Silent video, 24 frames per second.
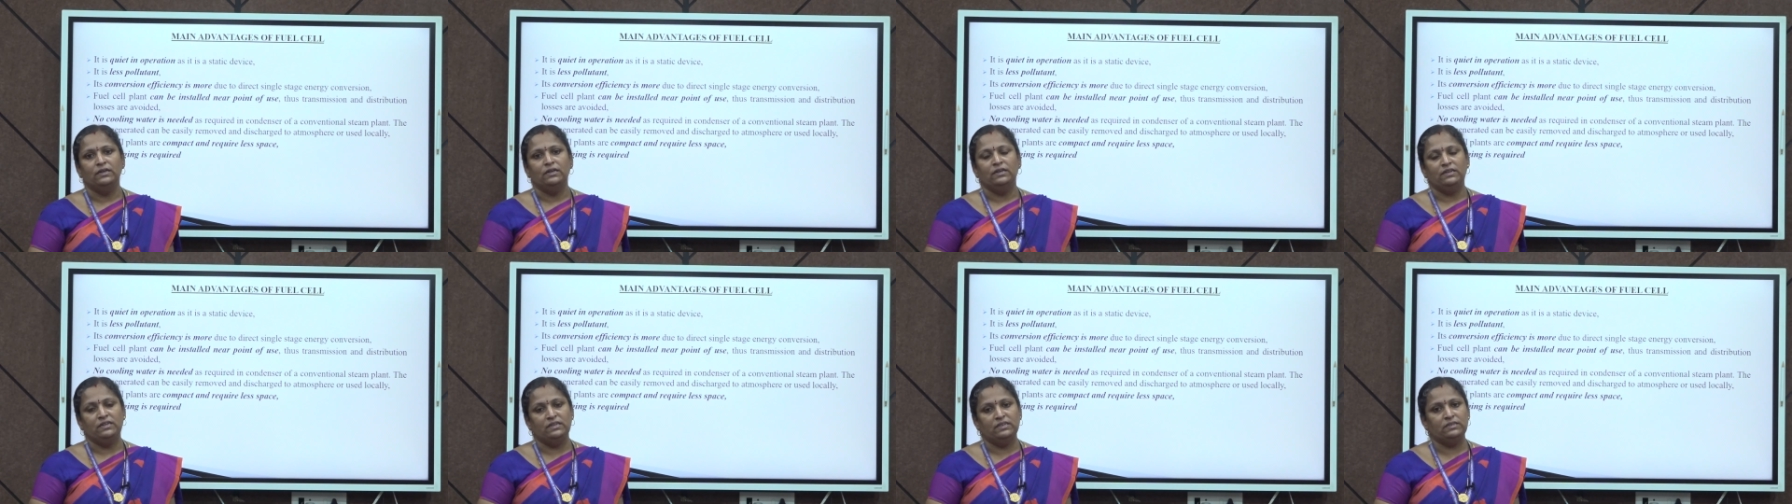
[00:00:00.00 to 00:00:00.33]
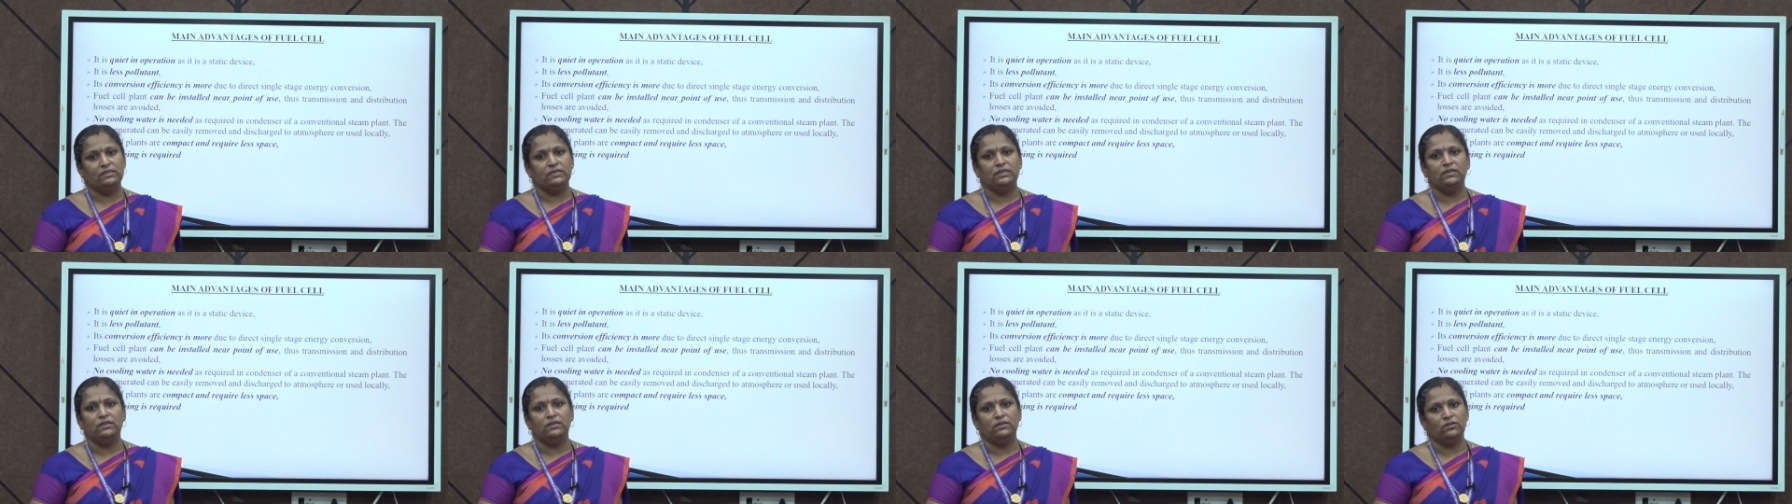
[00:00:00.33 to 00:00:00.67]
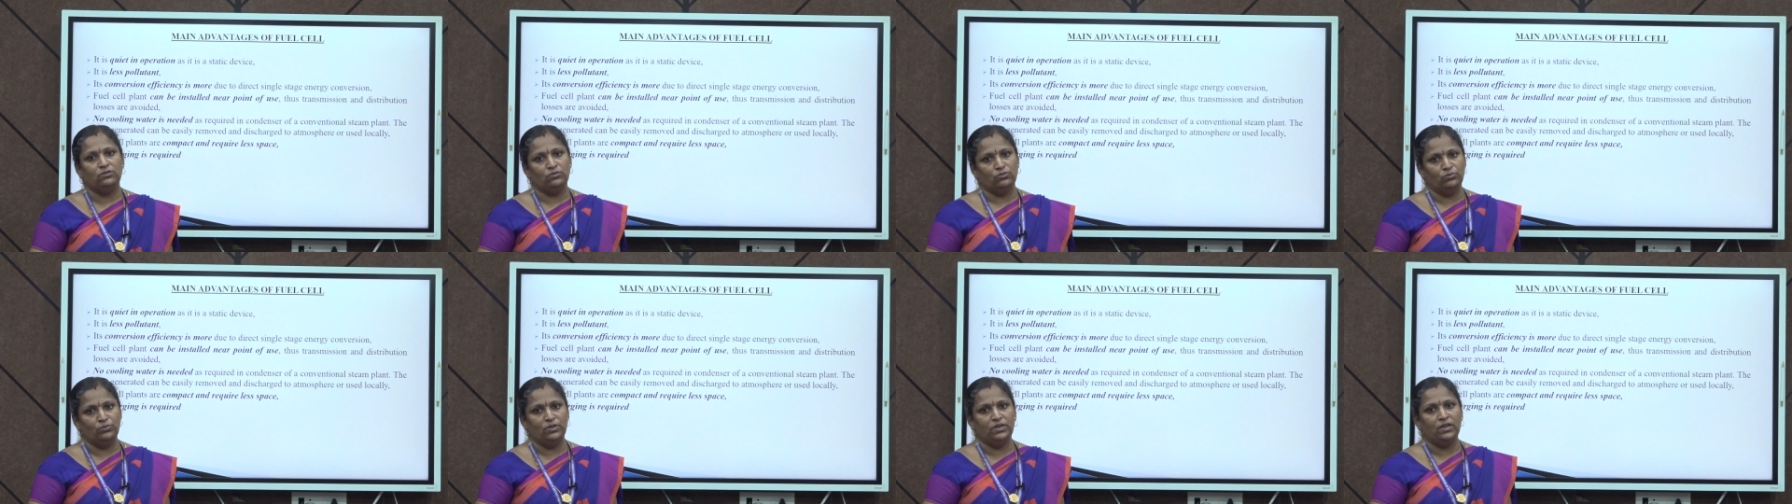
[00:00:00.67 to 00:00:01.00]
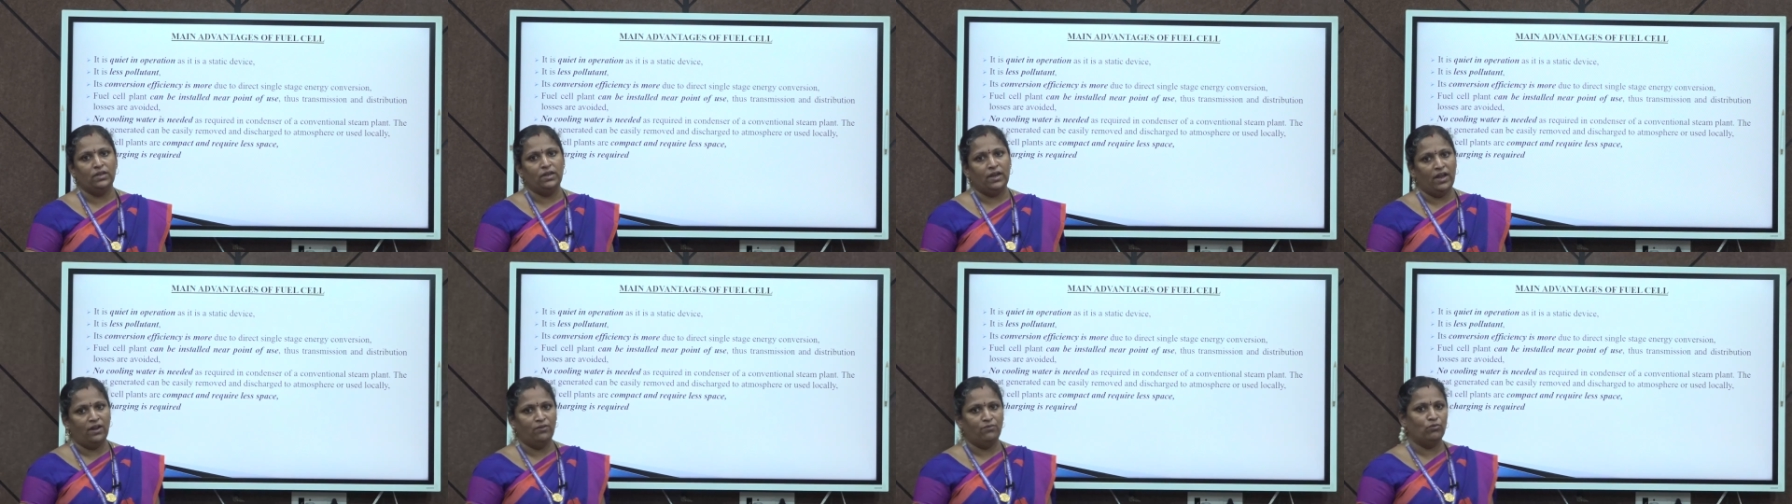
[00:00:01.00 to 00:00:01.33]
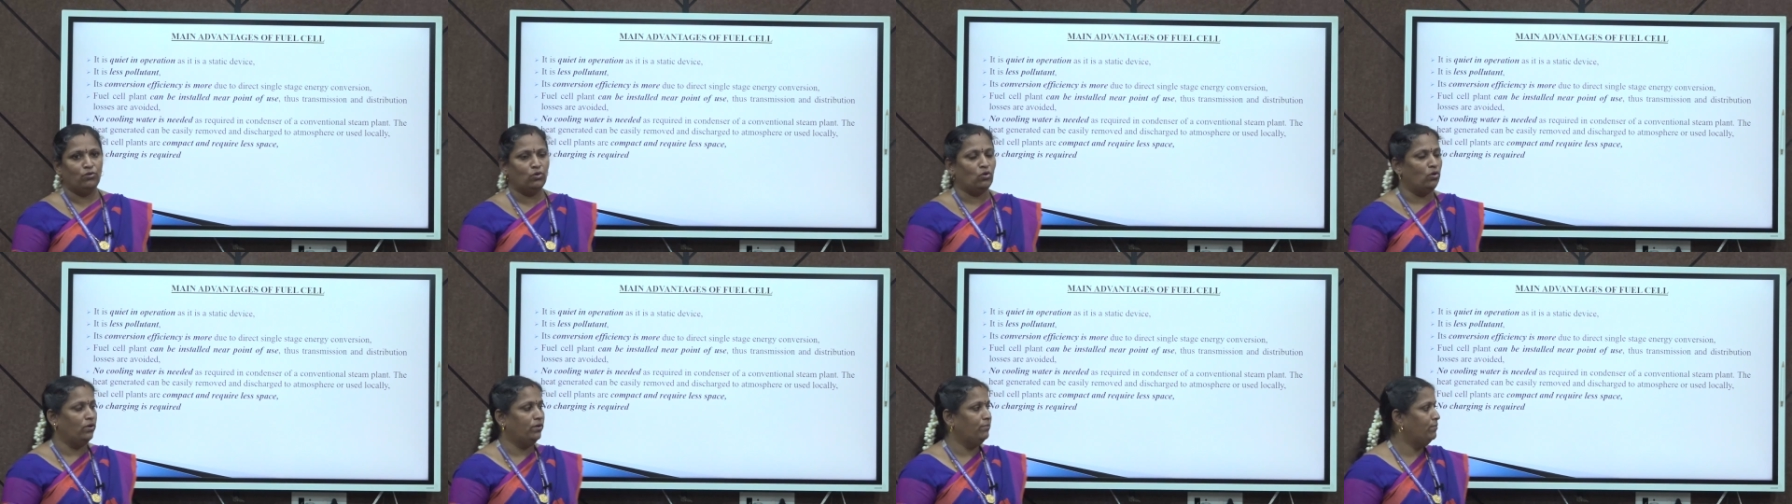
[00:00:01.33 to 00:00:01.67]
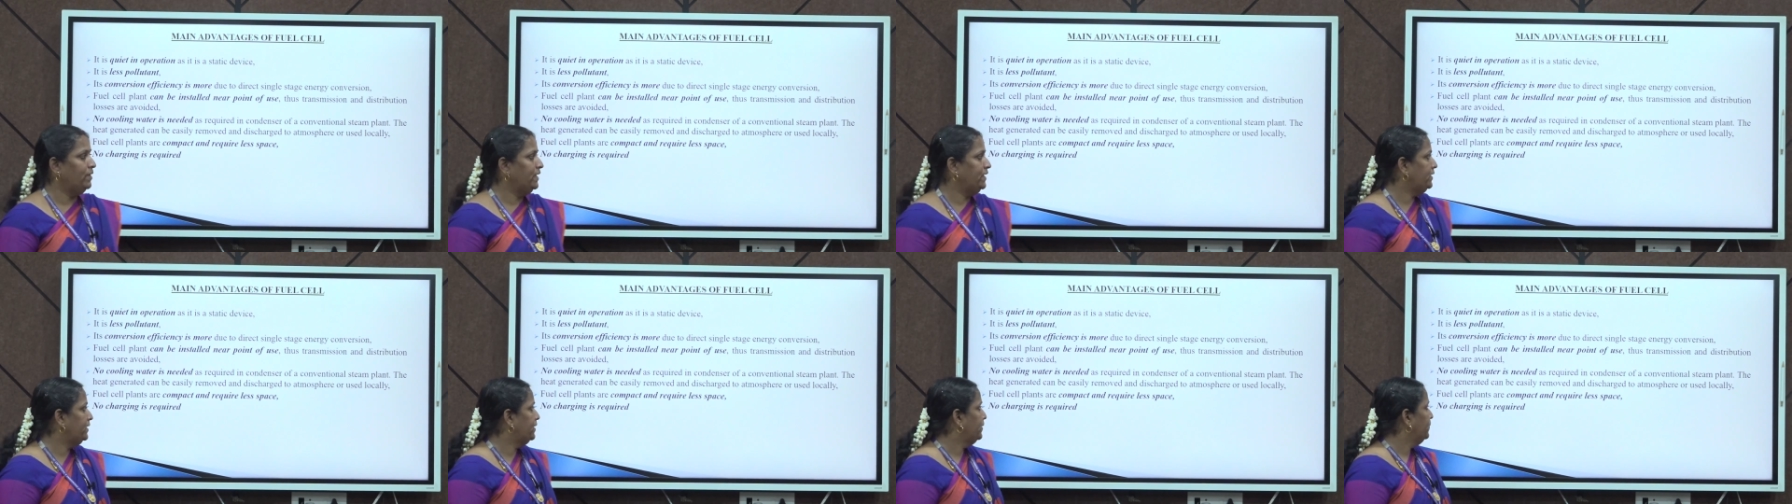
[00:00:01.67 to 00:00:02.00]
easy to the
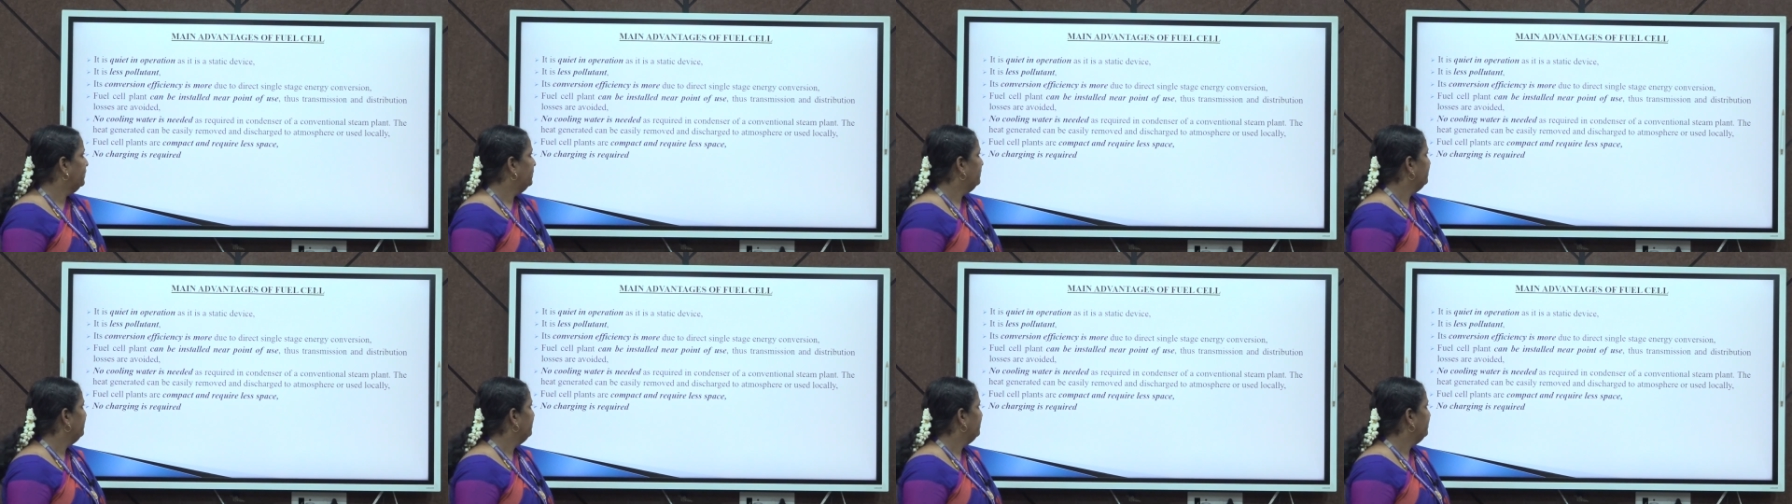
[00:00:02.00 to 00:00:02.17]
environment